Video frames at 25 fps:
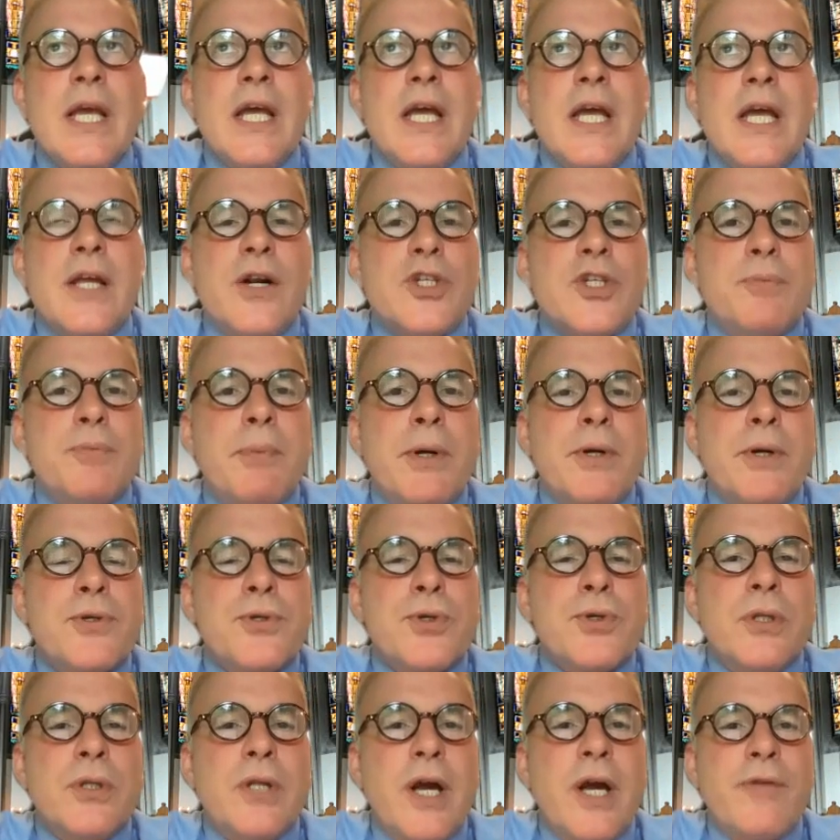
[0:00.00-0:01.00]
In our
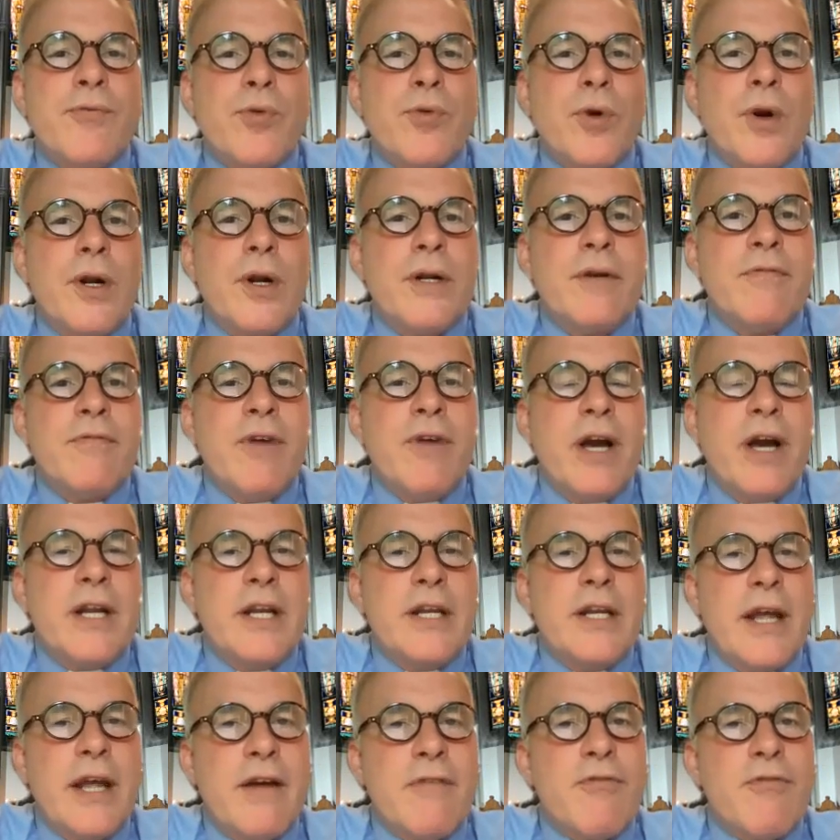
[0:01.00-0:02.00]
spiritual life, we're
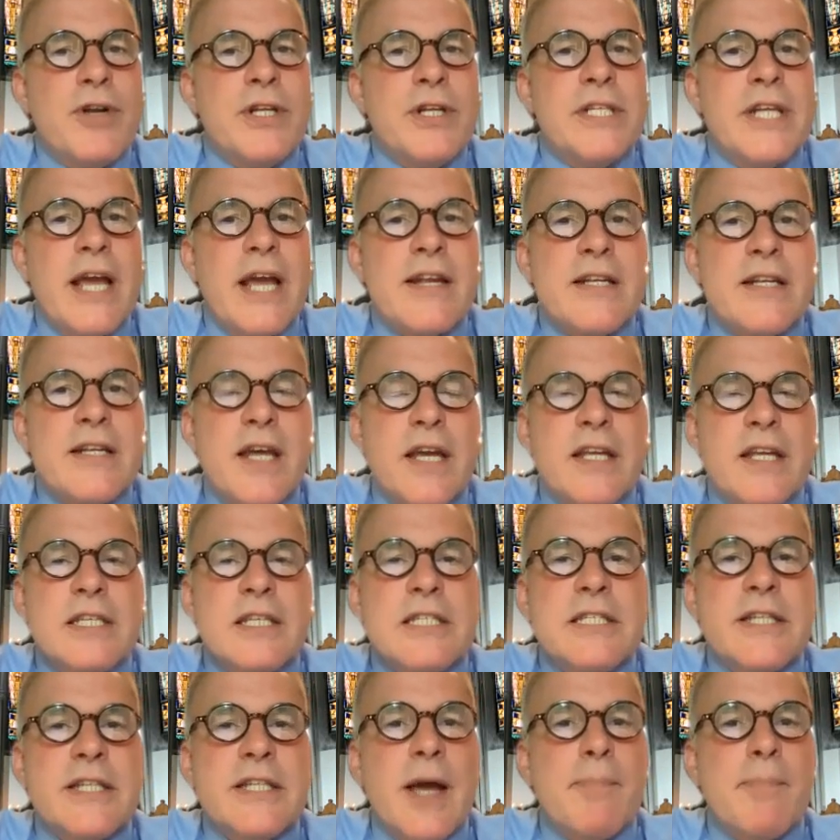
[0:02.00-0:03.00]
invited every day to take a
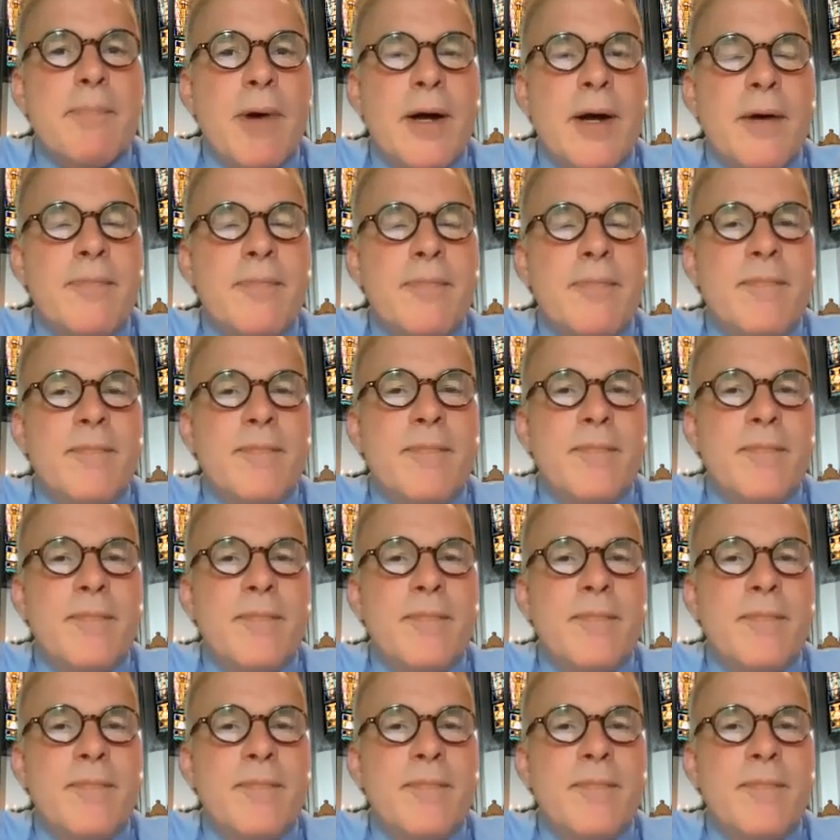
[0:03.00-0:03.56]
step up,